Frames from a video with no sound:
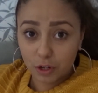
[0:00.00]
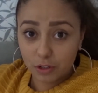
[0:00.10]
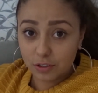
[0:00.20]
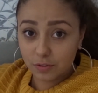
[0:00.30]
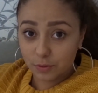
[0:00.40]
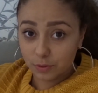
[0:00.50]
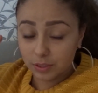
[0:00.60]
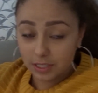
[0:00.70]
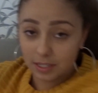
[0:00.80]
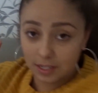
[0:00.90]
dollars for...
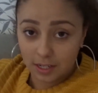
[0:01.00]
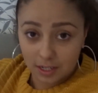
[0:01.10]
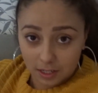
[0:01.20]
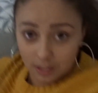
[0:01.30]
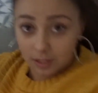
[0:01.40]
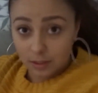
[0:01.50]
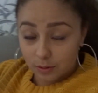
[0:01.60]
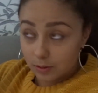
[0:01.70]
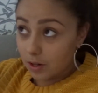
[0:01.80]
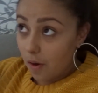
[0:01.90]
We got two
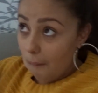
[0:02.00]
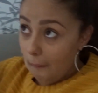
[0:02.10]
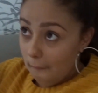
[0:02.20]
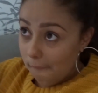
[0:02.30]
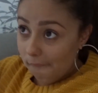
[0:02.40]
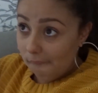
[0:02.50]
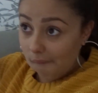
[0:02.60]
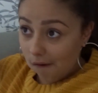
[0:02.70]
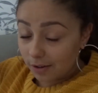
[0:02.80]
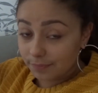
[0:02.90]
Subways, two drinks,
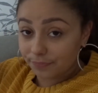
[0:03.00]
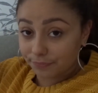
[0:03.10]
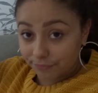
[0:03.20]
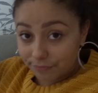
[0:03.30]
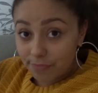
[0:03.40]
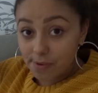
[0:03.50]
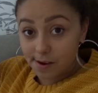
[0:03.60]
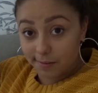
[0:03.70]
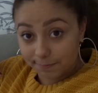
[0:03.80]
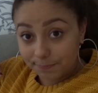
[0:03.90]
two cookies.
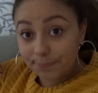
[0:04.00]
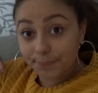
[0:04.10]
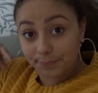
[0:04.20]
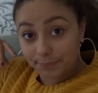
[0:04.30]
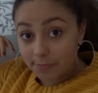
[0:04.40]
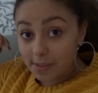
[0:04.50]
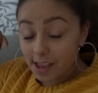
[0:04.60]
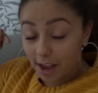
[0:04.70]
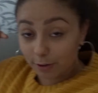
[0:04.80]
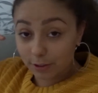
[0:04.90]
Mm-hmm.
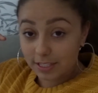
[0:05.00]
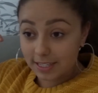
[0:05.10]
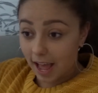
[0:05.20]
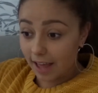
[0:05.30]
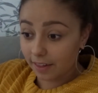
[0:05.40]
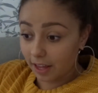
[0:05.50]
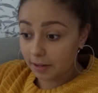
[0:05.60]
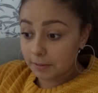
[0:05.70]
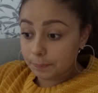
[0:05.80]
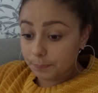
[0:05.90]
How good is that? And like,
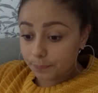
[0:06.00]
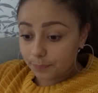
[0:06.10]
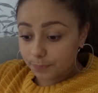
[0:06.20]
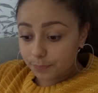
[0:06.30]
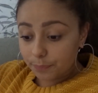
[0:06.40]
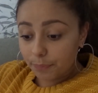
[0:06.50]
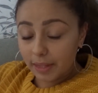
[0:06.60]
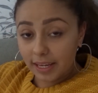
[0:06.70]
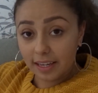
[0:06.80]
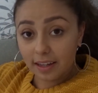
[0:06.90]

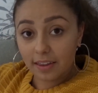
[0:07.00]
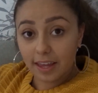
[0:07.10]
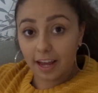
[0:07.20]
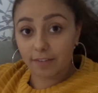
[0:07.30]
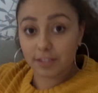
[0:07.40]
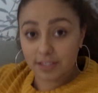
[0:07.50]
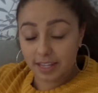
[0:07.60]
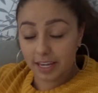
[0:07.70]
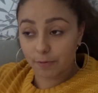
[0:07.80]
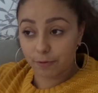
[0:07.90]
here they have this
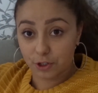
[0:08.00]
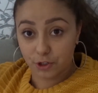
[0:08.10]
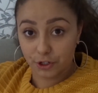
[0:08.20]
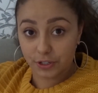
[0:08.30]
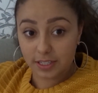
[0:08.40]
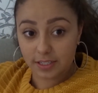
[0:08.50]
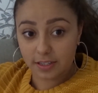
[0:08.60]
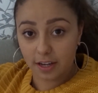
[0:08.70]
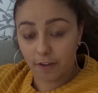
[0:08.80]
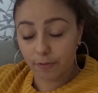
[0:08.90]
thing for students.
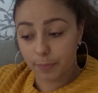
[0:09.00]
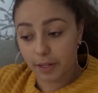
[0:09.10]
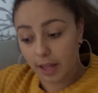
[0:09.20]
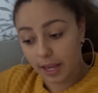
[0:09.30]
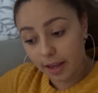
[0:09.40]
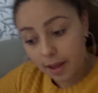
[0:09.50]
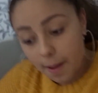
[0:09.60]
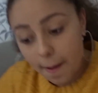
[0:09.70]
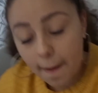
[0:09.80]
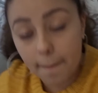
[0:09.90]
The government like
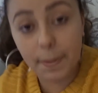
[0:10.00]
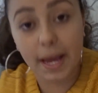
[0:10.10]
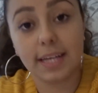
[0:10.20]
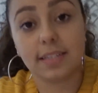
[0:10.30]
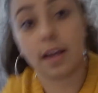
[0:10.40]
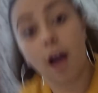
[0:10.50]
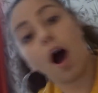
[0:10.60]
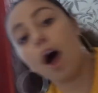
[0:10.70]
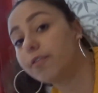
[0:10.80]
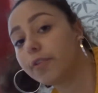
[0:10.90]
pays like
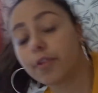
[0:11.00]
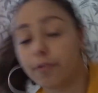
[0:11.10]
half of the